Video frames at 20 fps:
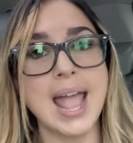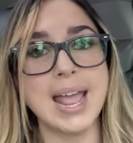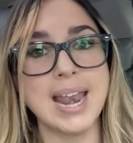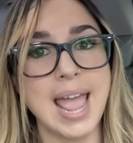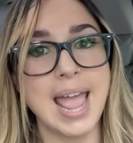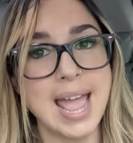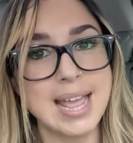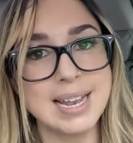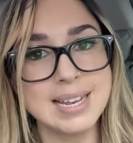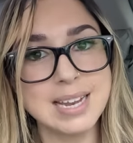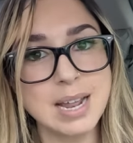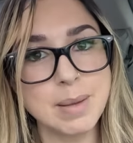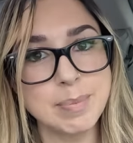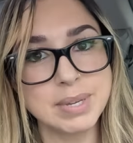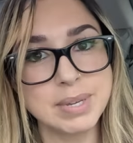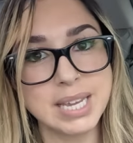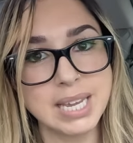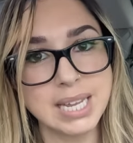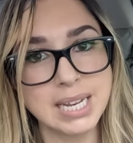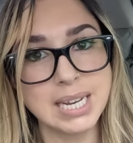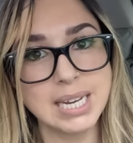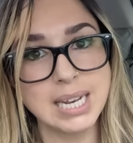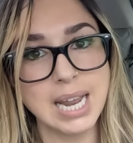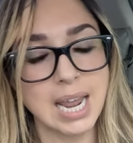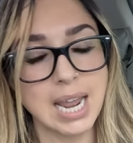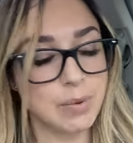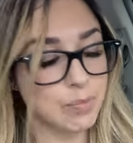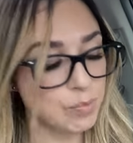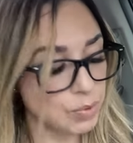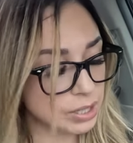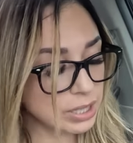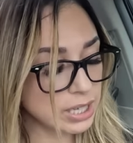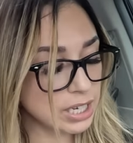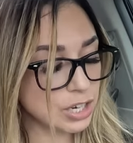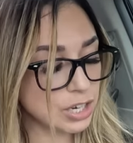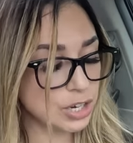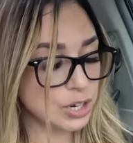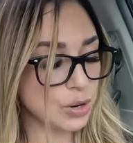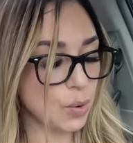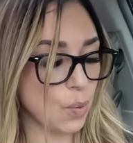and ended up getting a really
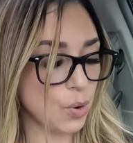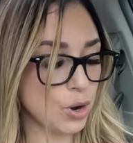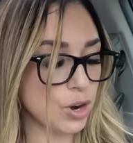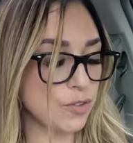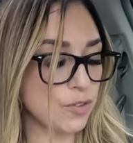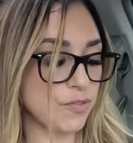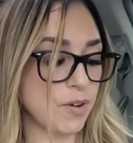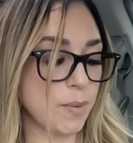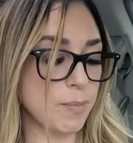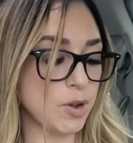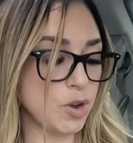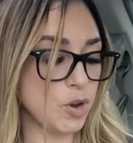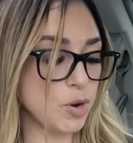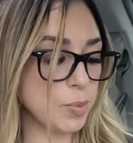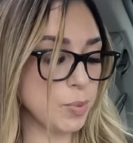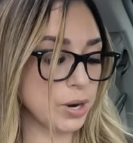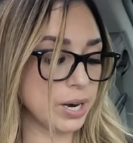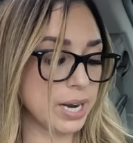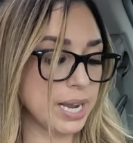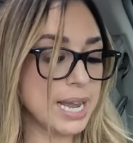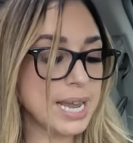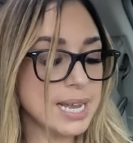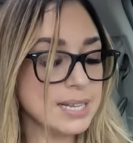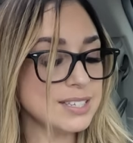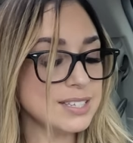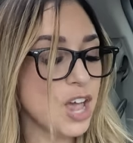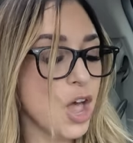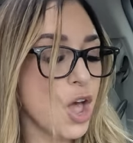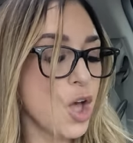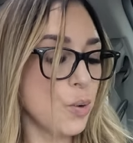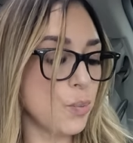good order from Uber Eats,